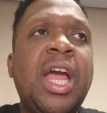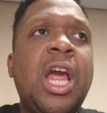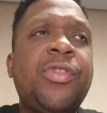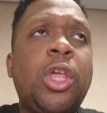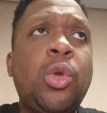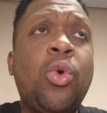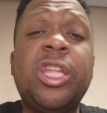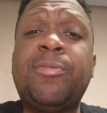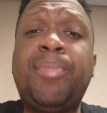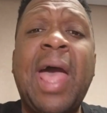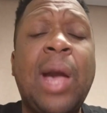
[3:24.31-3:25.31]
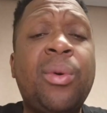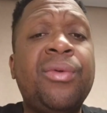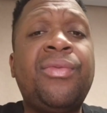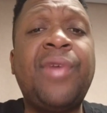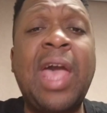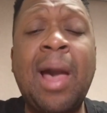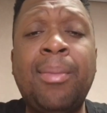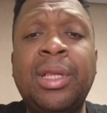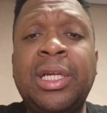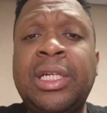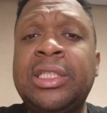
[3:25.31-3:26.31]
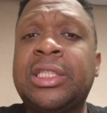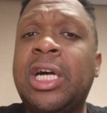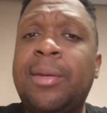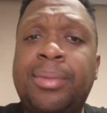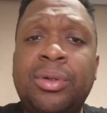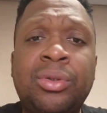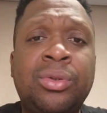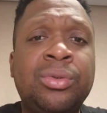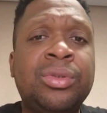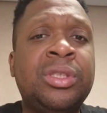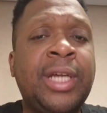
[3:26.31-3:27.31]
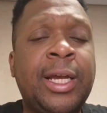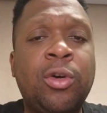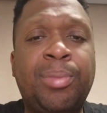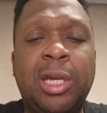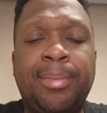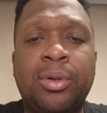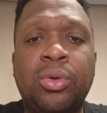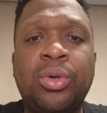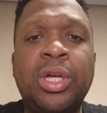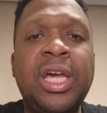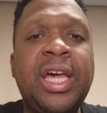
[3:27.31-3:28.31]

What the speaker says: everything you want is packed with families, couples, single people.